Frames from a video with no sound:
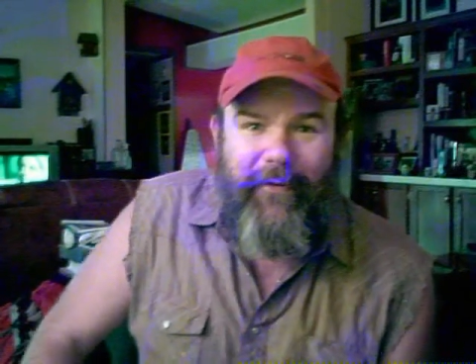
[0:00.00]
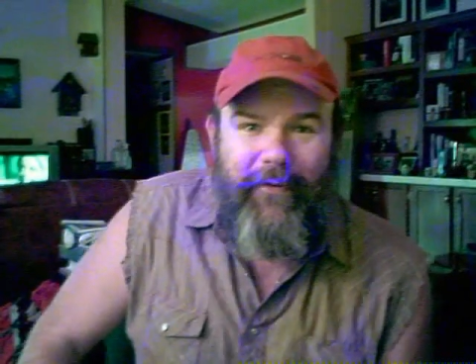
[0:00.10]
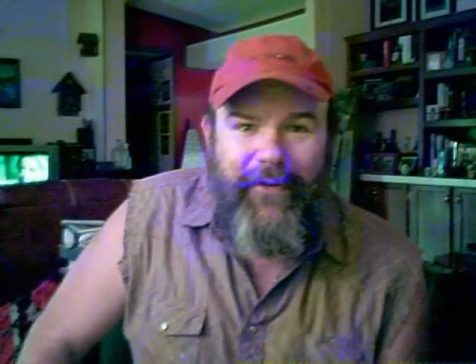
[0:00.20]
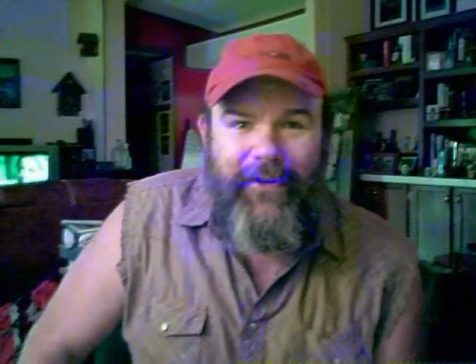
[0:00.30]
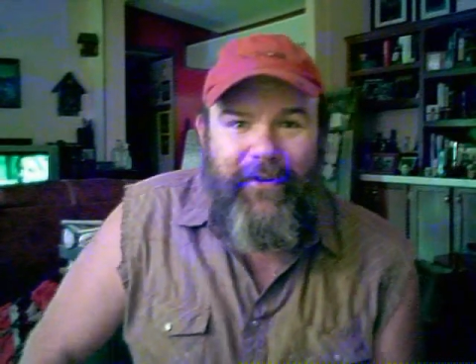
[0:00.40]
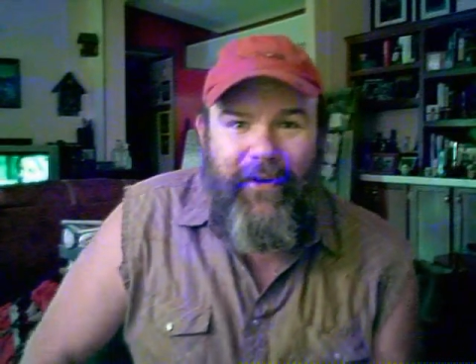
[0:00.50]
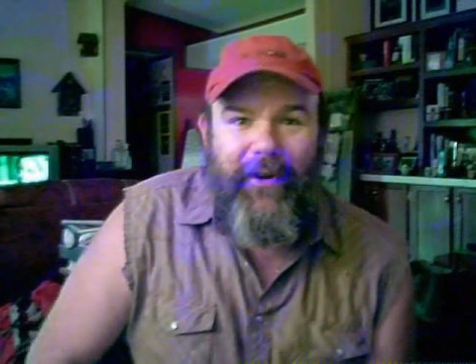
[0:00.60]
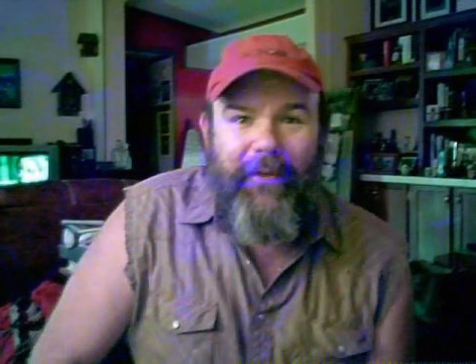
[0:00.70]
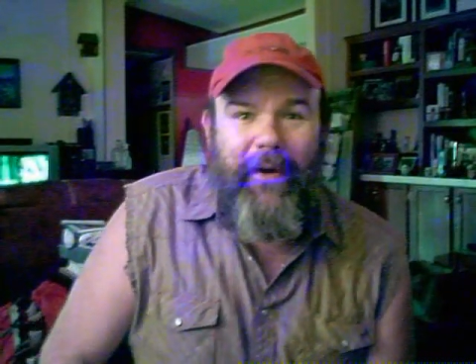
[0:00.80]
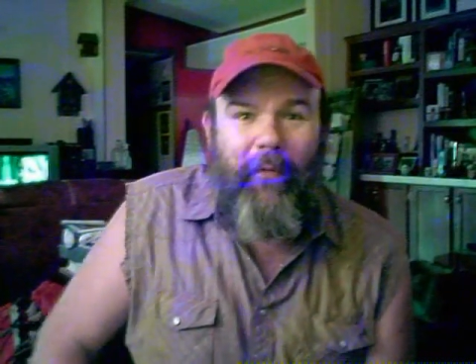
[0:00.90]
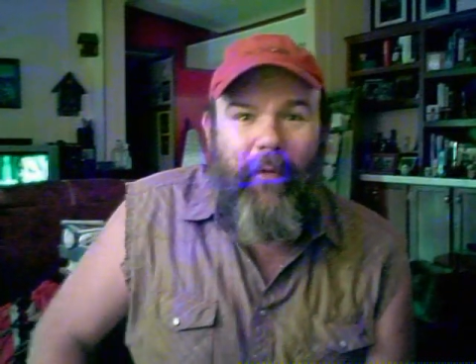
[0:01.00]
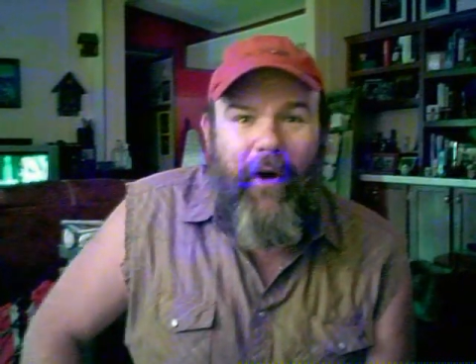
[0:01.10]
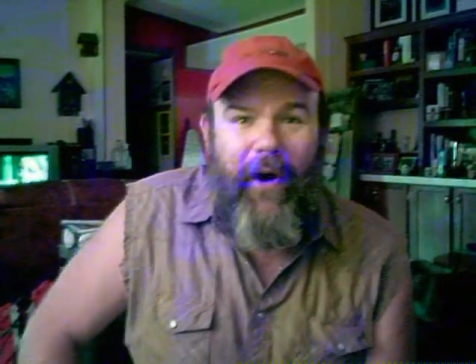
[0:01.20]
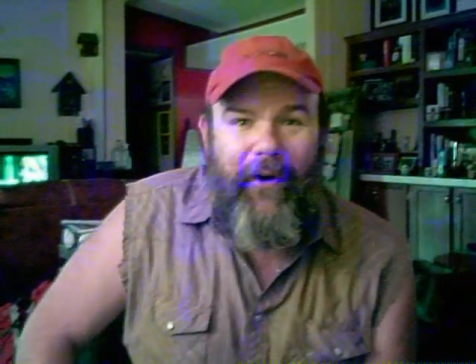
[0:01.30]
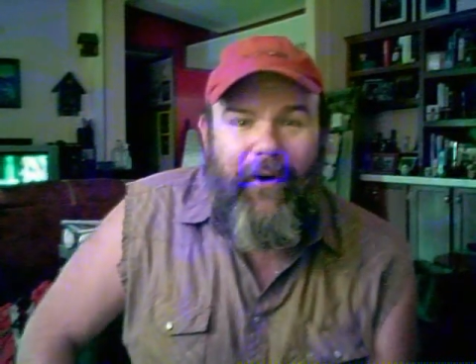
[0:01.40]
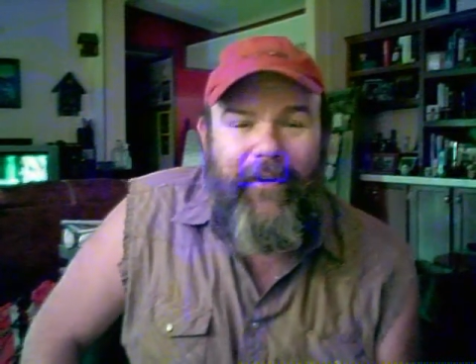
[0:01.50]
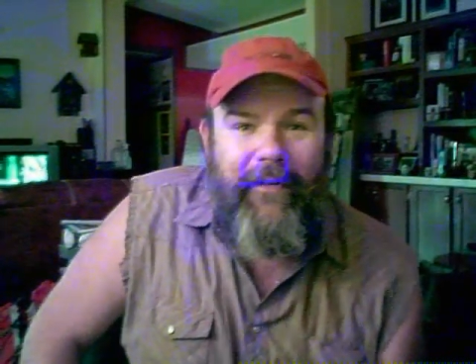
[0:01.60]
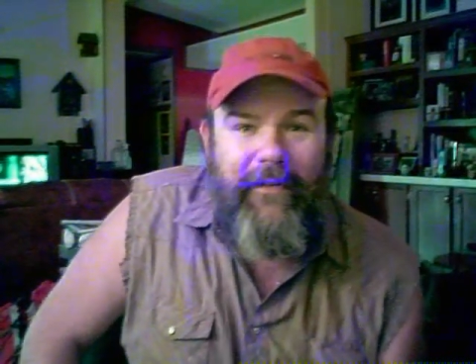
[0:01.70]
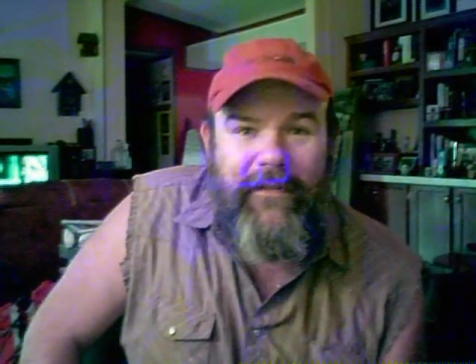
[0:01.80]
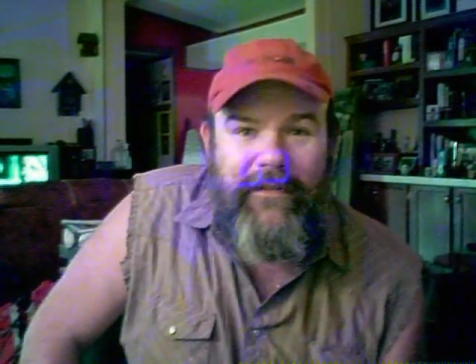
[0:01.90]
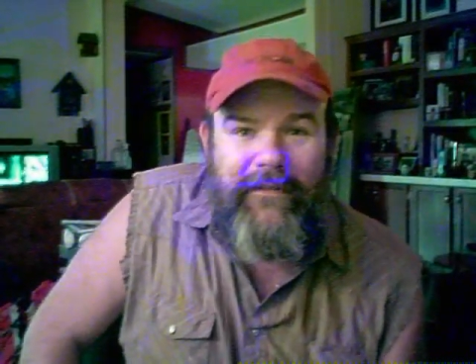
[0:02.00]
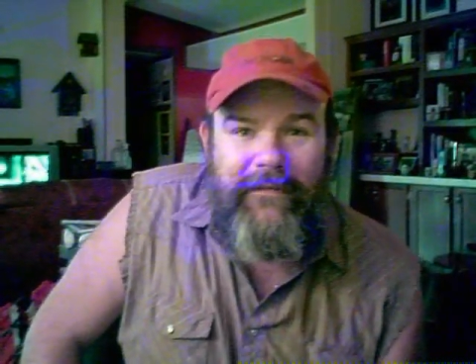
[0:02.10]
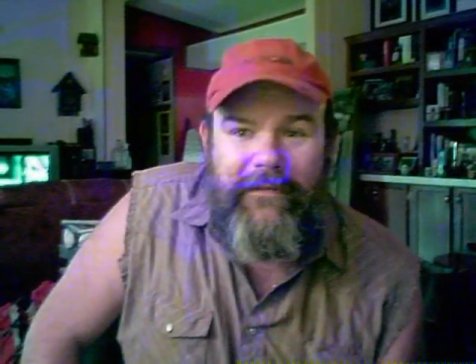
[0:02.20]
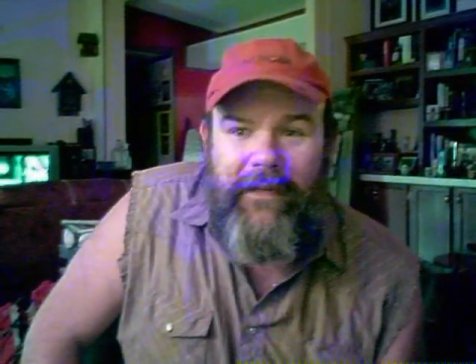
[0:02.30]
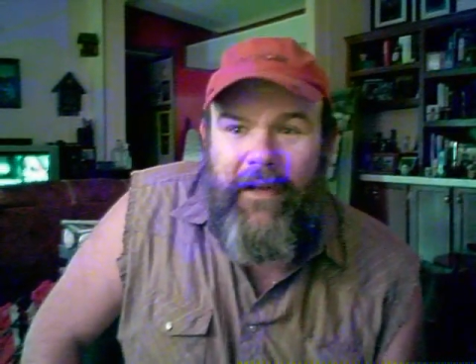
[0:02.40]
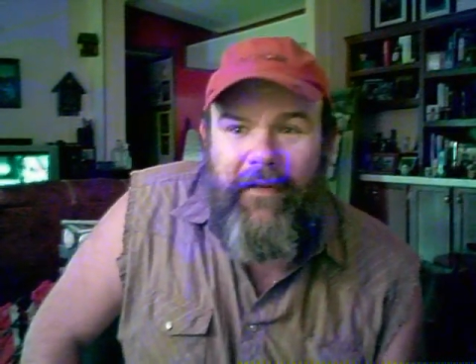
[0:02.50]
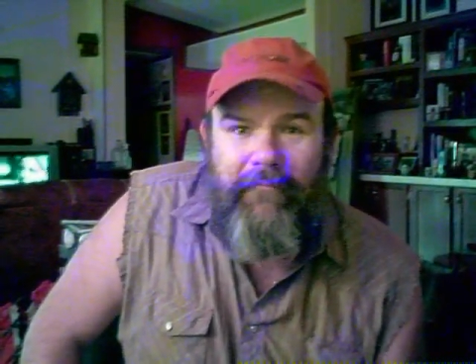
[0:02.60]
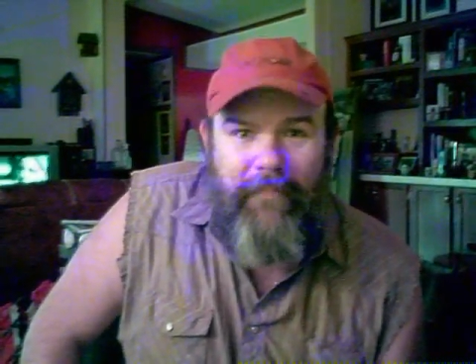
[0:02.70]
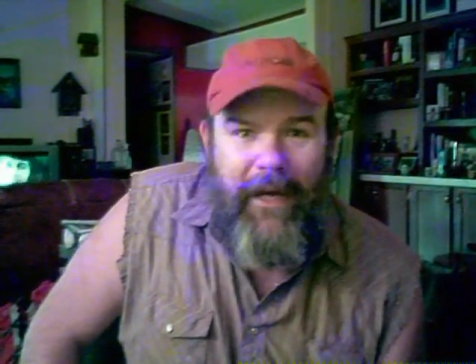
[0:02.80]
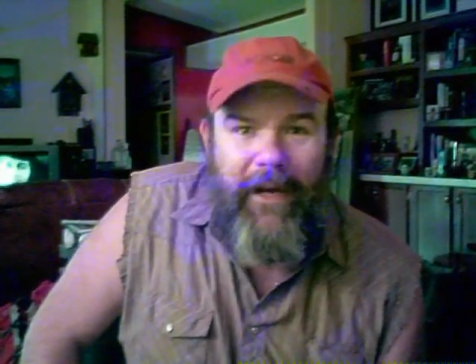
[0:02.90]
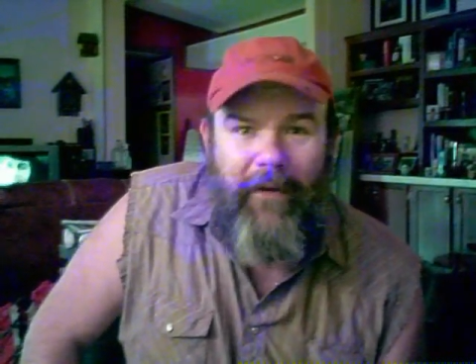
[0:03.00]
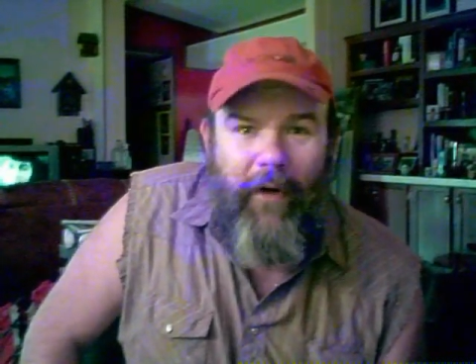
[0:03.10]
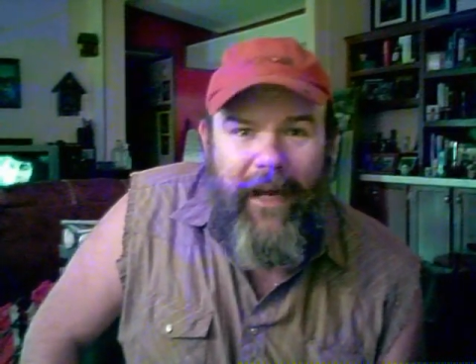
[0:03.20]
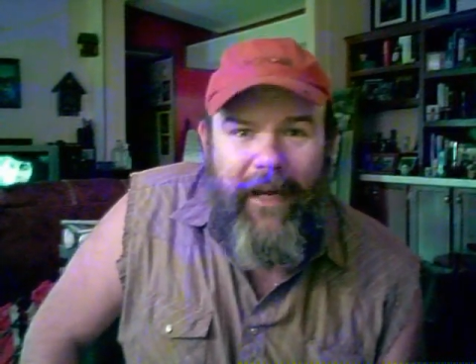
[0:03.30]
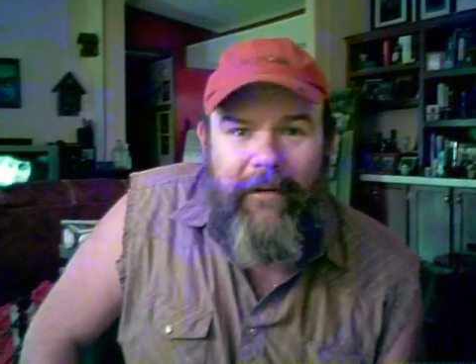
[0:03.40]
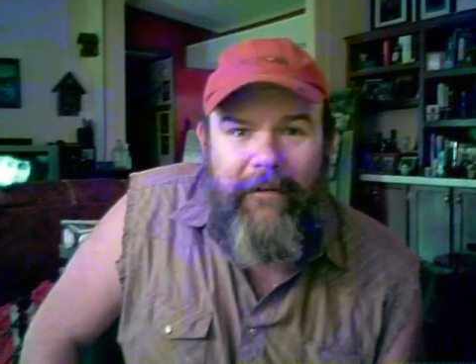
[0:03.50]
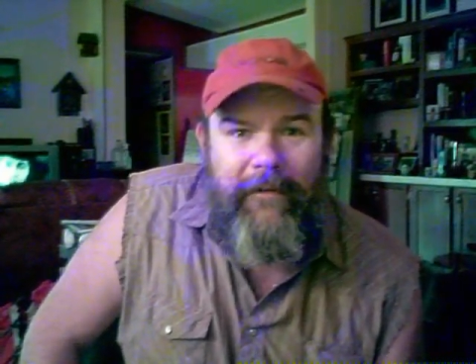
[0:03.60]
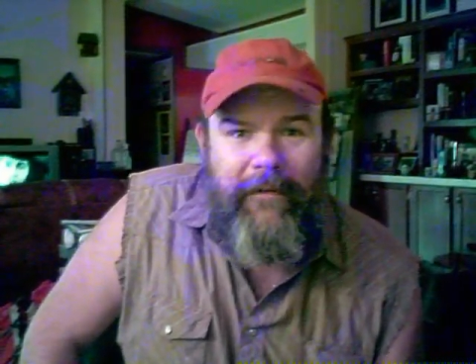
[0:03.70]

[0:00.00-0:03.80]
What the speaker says: with just a little bit of water. But anyway,